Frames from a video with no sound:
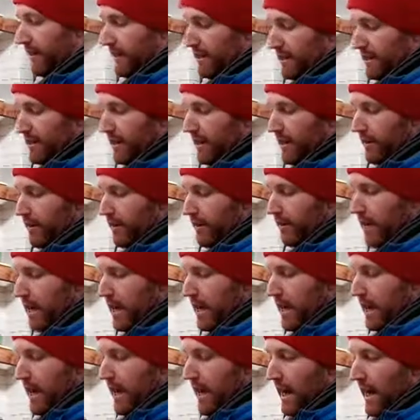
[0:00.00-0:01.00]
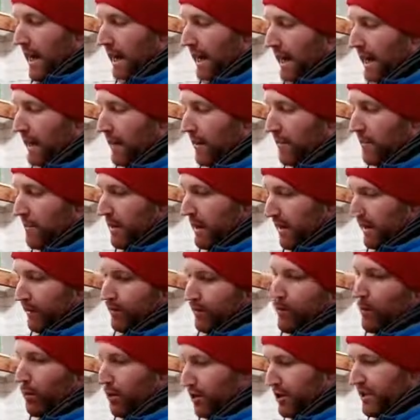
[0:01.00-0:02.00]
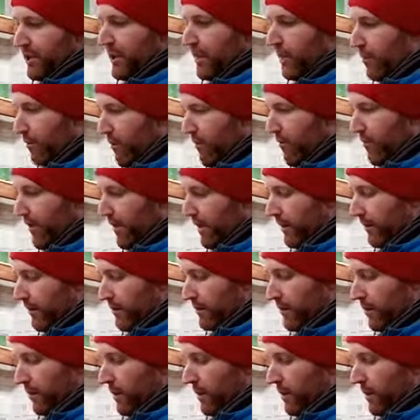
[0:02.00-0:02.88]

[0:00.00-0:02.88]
this down and make 4 separate routes,